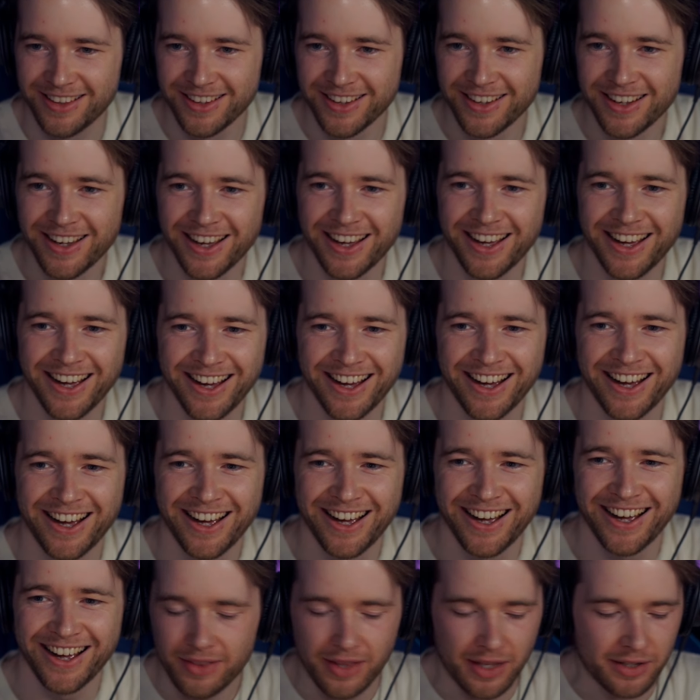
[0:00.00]

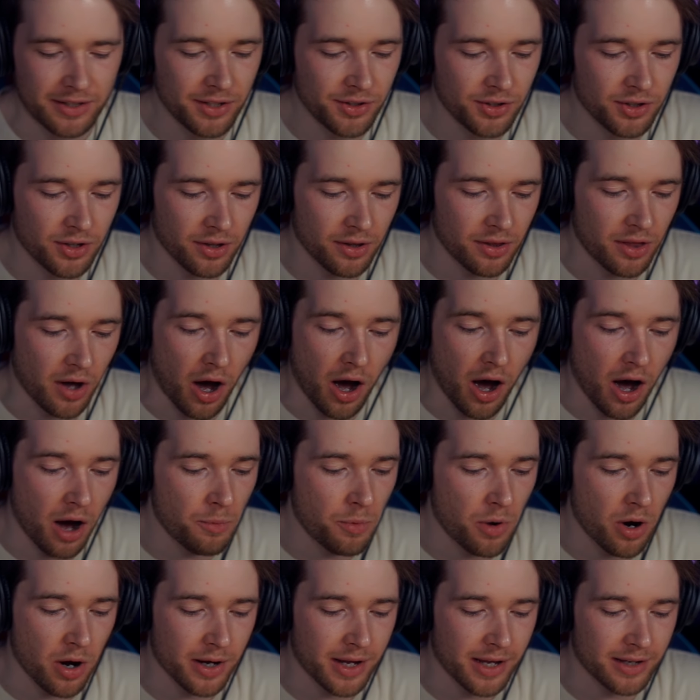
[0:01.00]
this is the
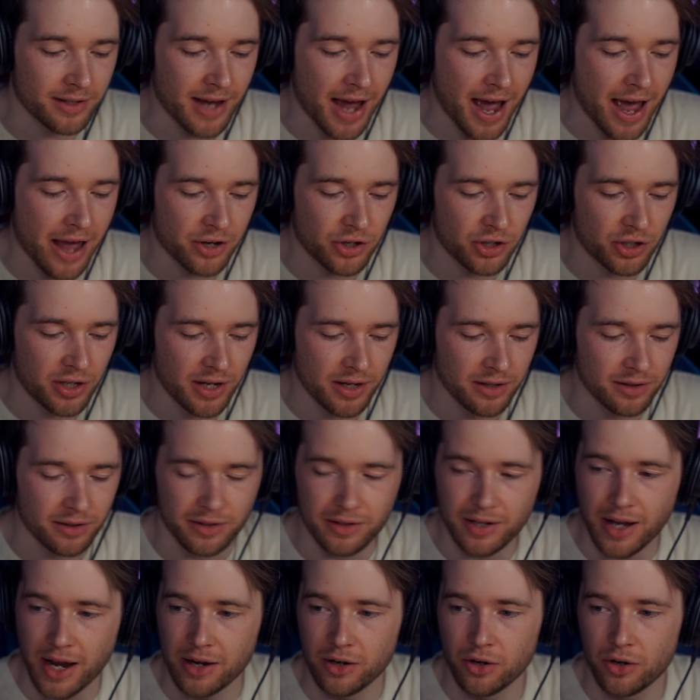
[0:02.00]
artwork is actually
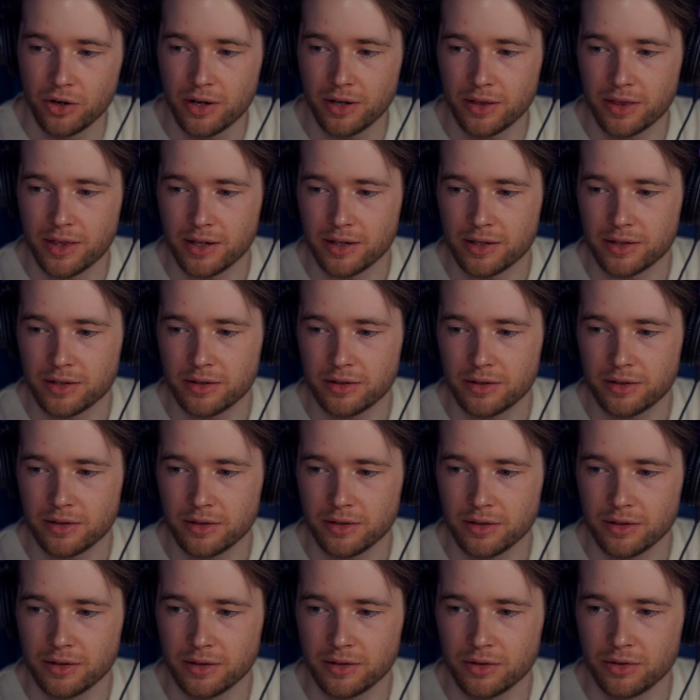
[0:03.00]
insane. Look at this.
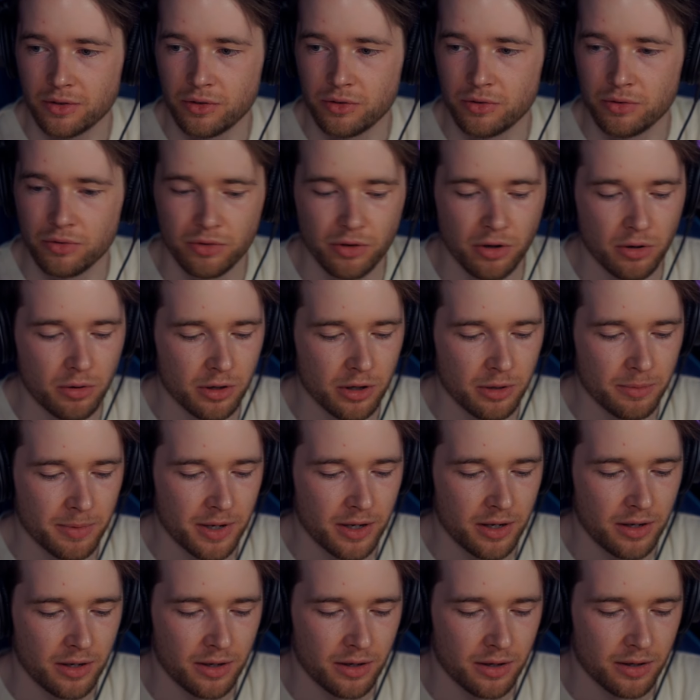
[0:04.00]
You do not want to
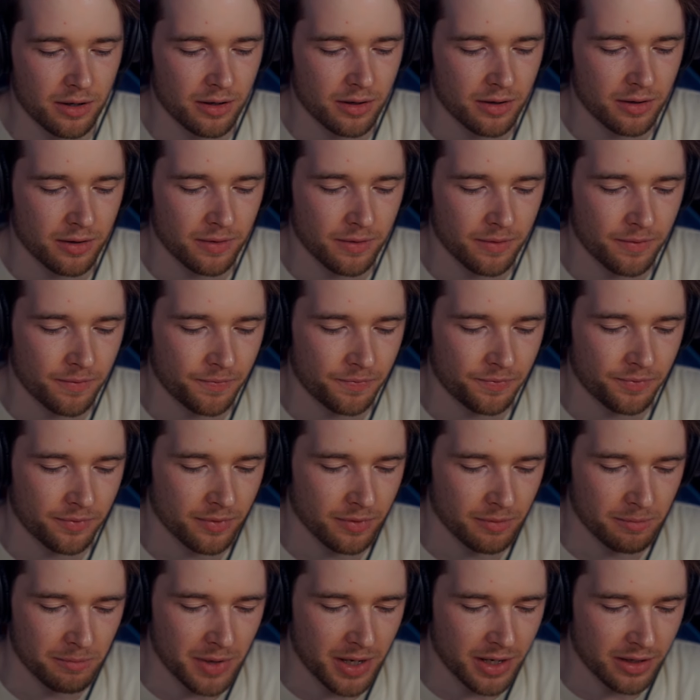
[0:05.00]
be
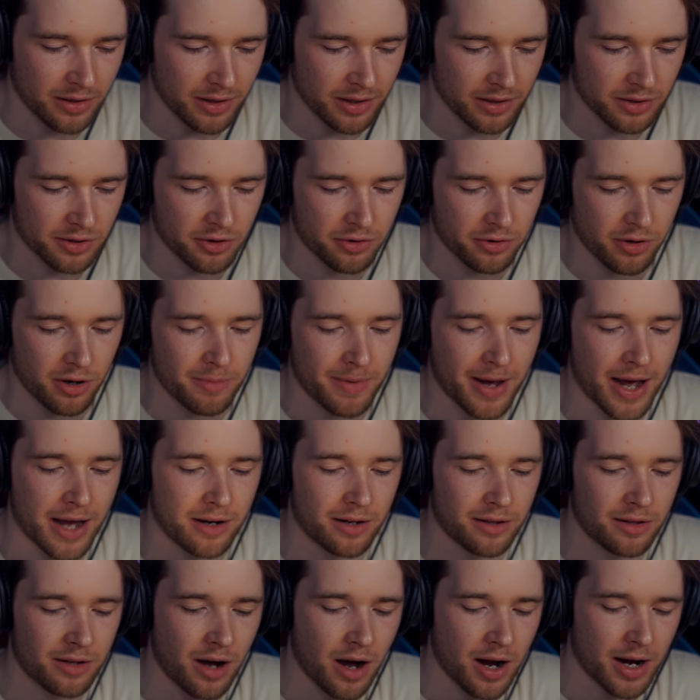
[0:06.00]
meeting this crowbar in a
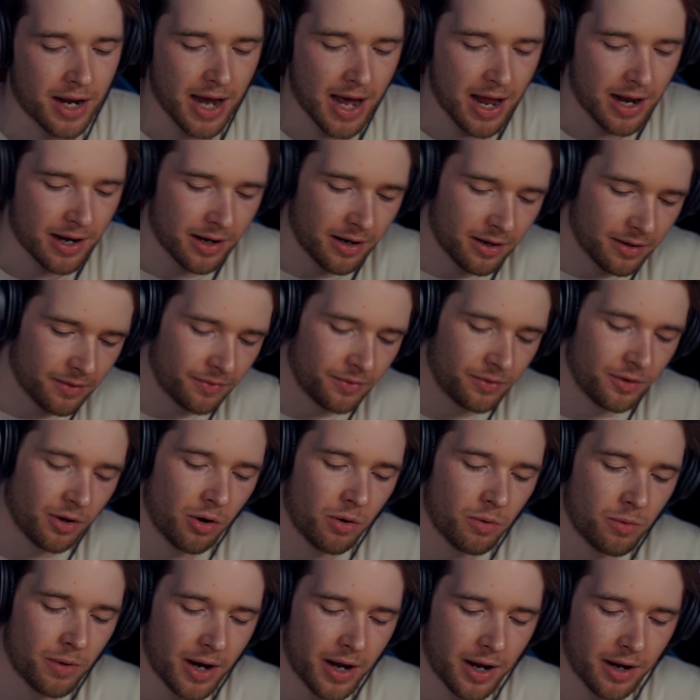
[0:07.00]
dark alley. No
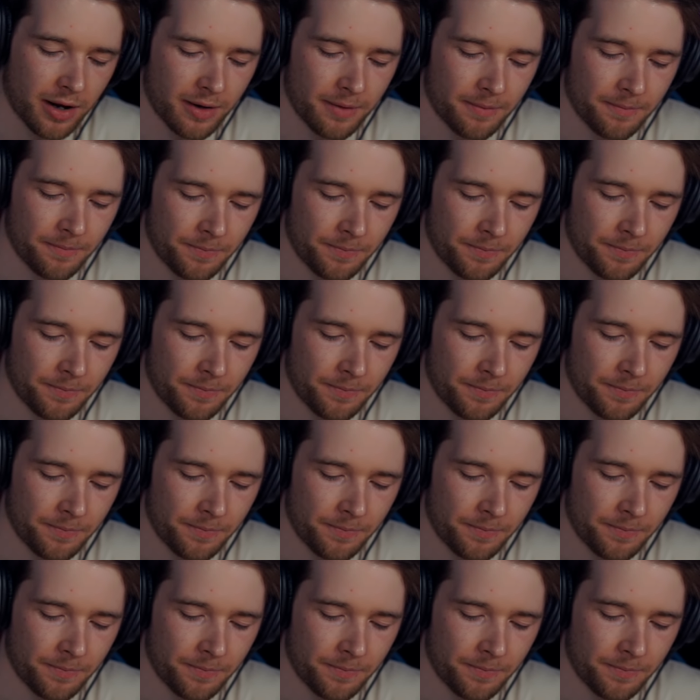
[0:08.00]
way.